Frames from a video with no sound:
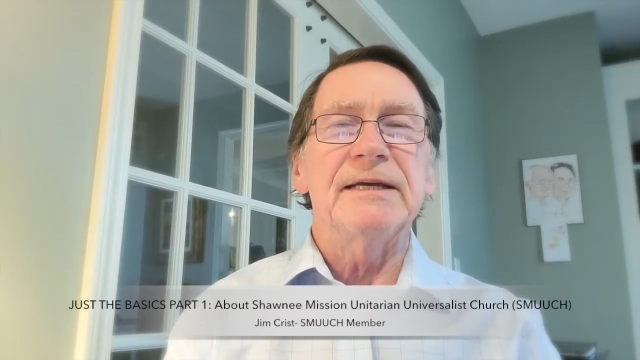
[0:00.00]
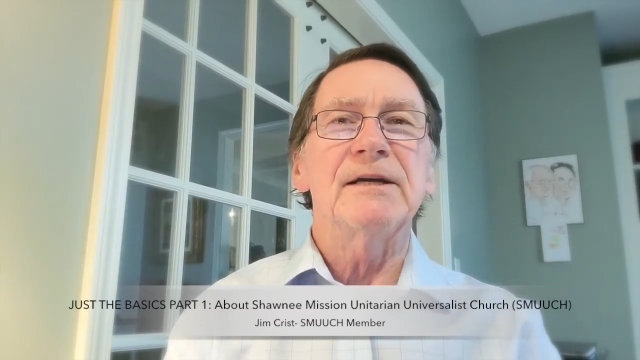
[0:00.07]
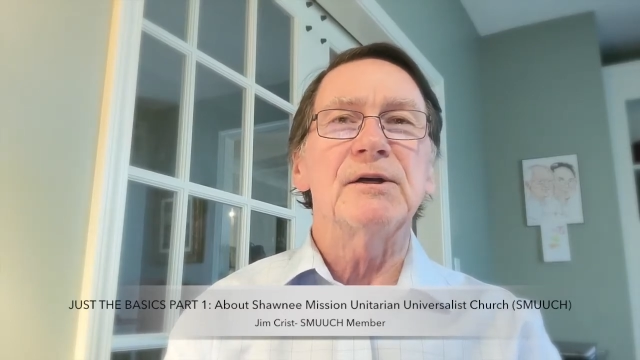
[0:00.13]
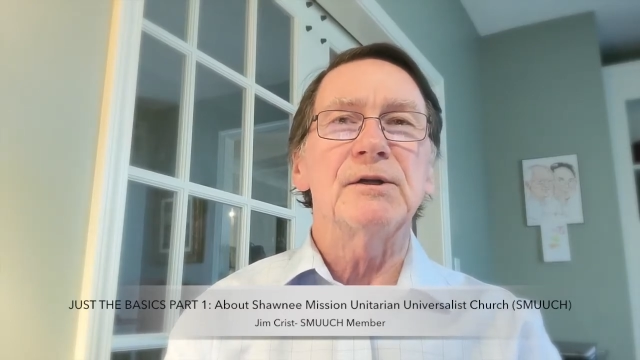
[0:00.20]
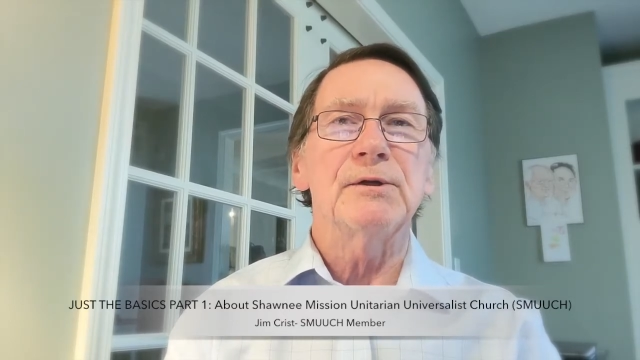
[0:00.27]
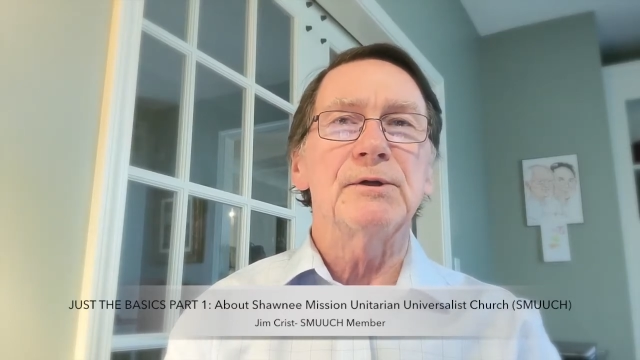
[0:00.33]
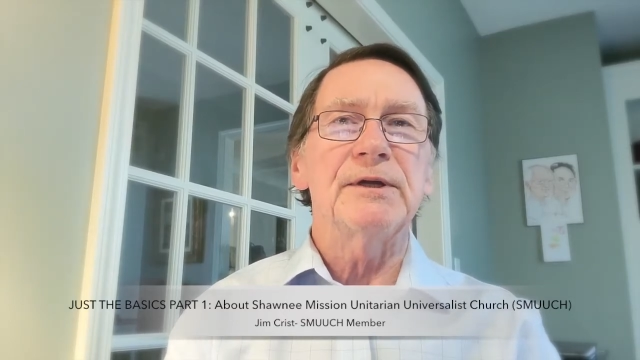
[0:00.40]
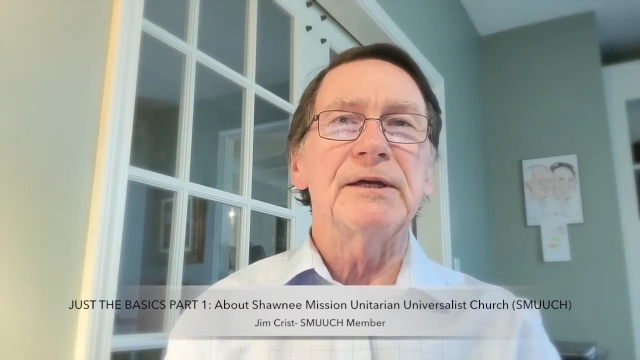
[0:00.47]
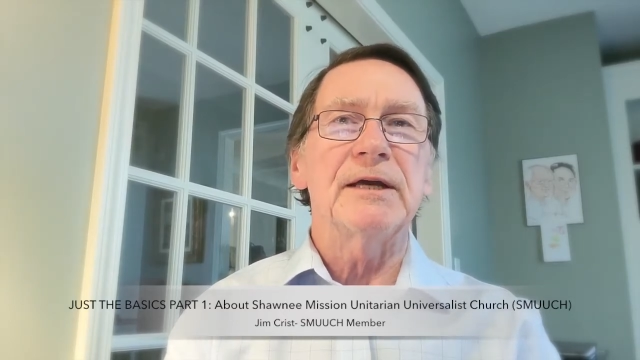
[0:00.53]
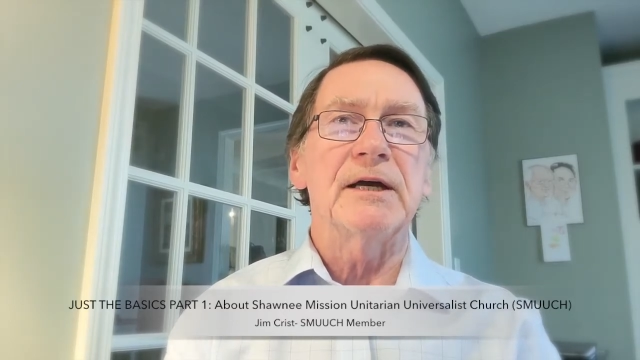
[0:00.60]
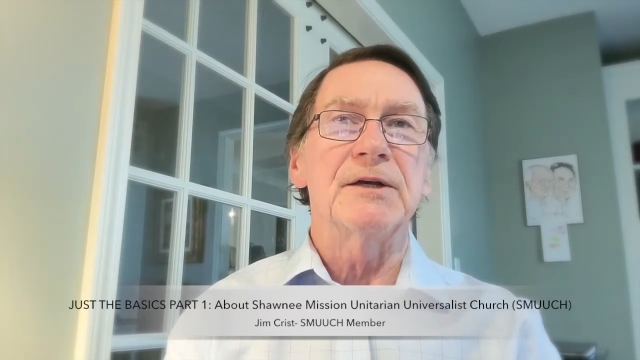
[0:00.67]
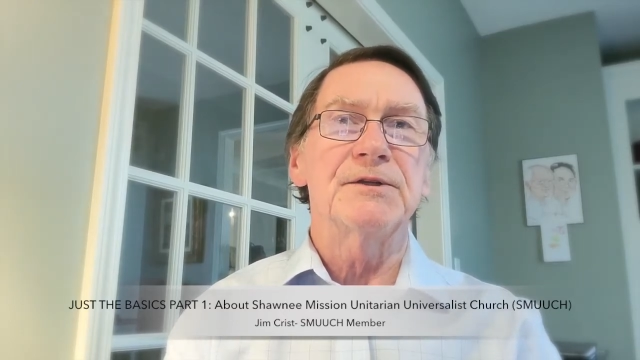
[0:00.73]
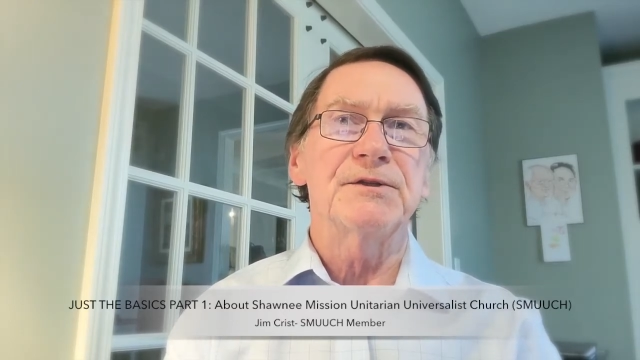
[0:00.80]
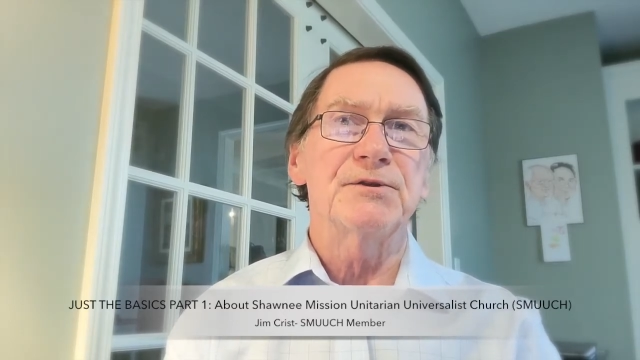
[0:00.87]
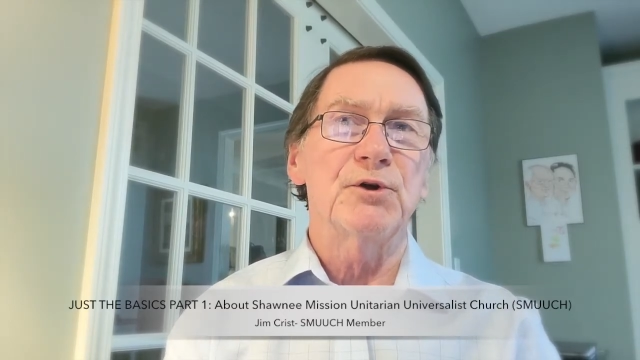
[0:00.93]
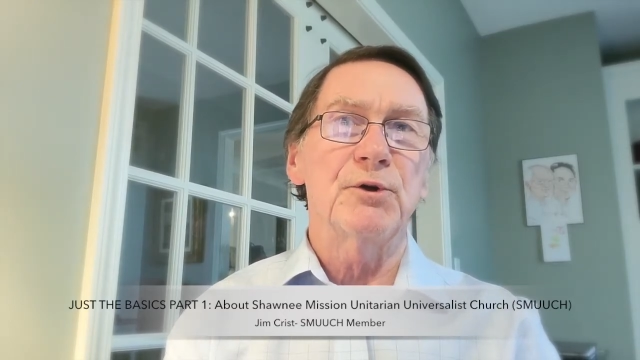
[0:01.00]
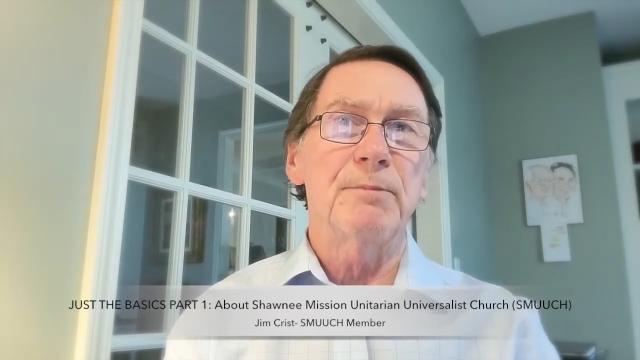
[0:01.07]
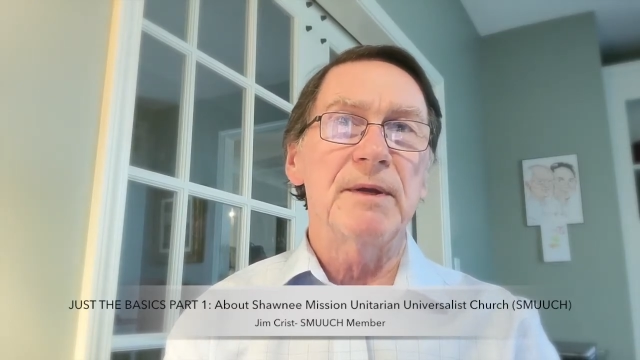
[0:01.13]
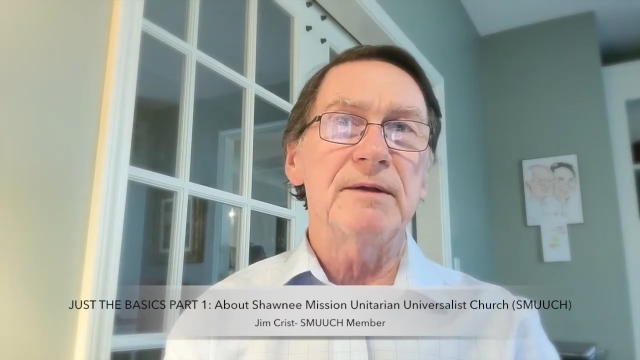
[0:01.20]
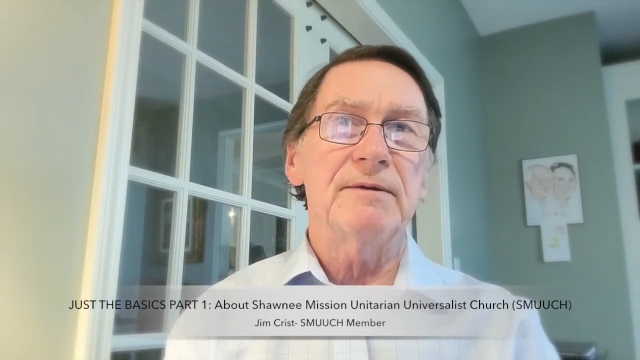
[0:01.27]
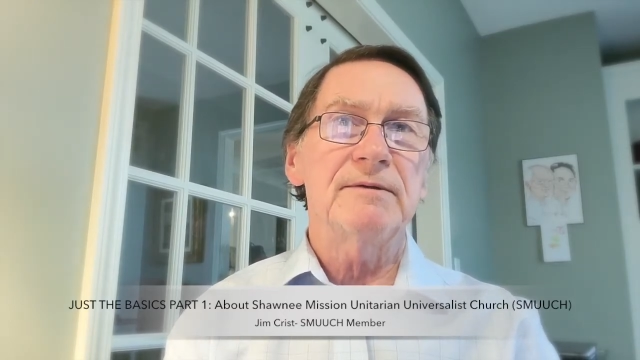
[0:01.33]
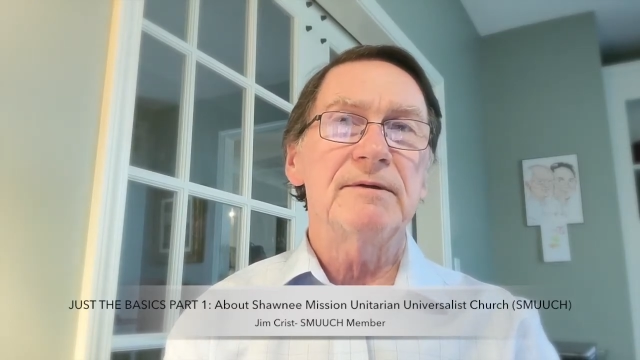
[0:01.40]
including a
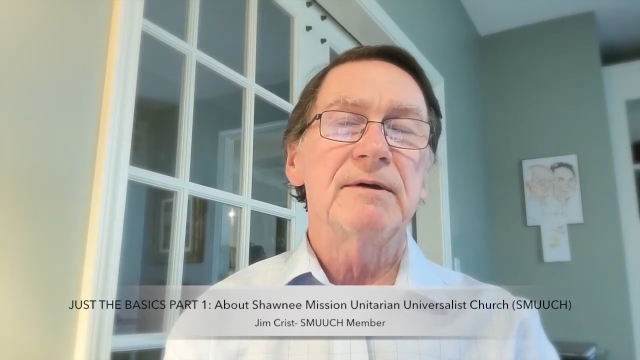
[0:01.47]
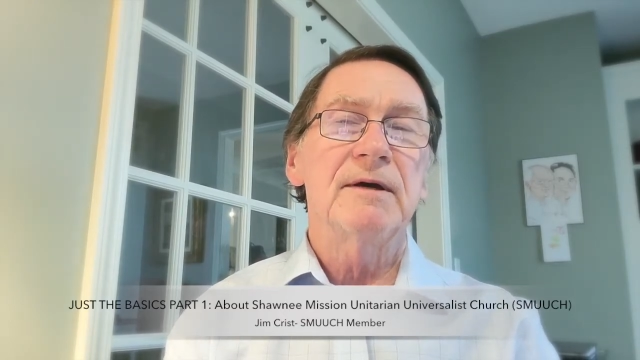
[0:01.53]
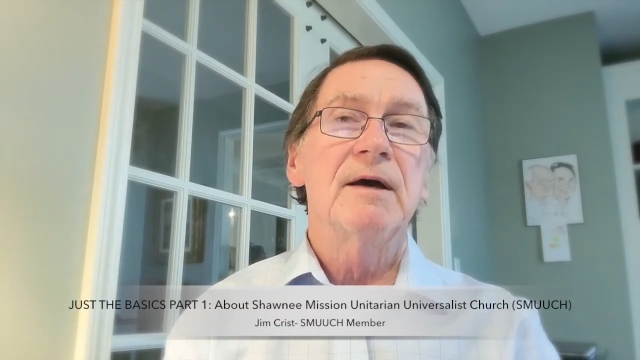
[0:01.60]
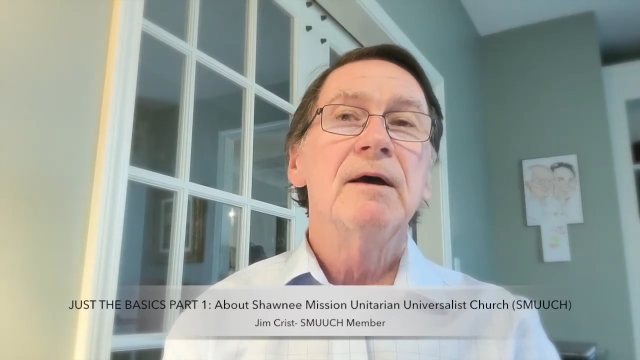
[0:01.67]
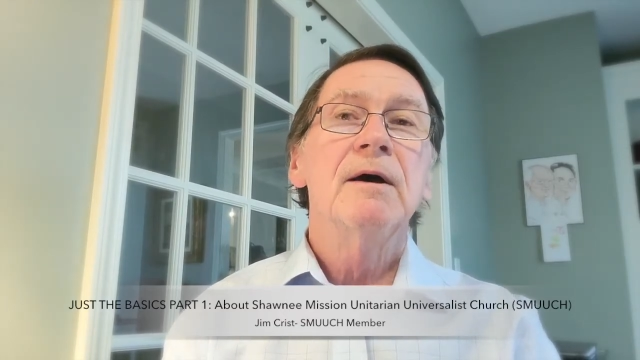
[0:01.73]
sermon,